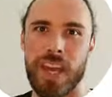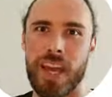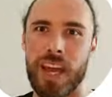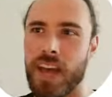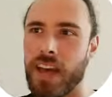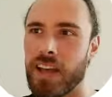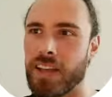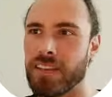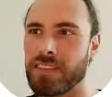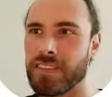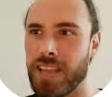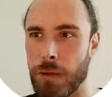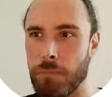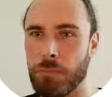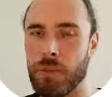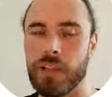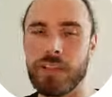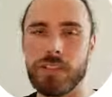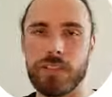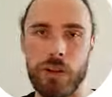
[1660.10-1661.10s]
And
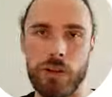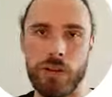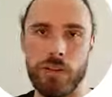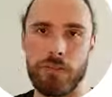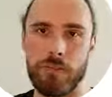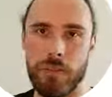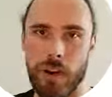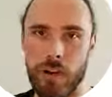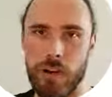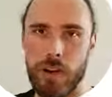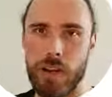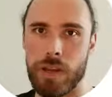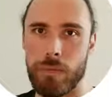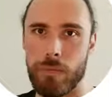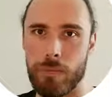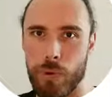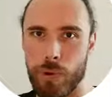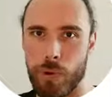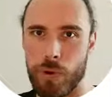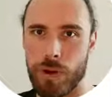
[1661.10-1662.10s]
templates are a very
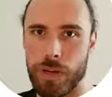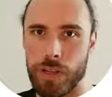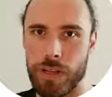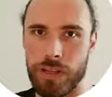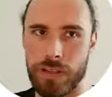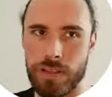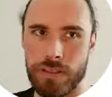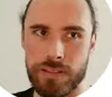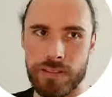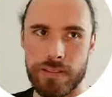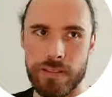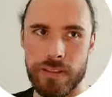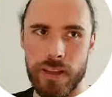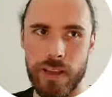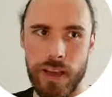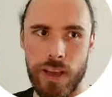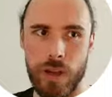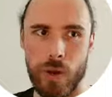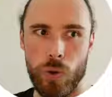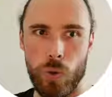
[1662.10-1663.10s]
important
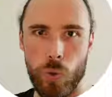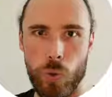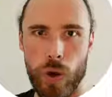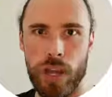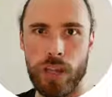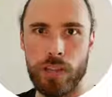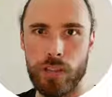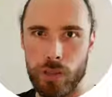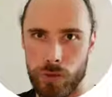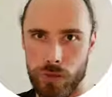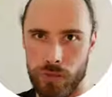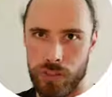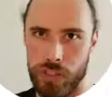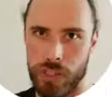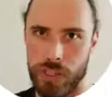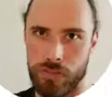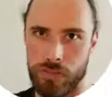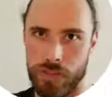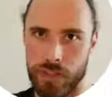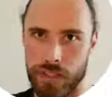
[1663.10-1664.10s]
way to
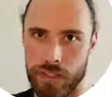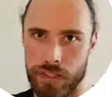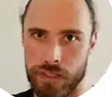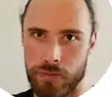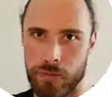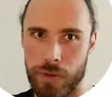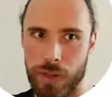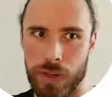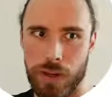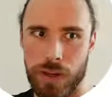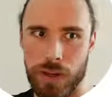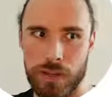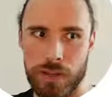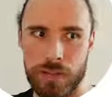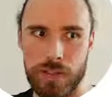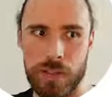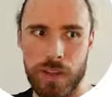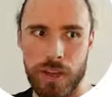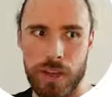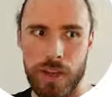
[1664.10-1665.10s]
achieve this,
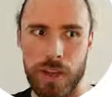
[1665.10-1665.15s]
because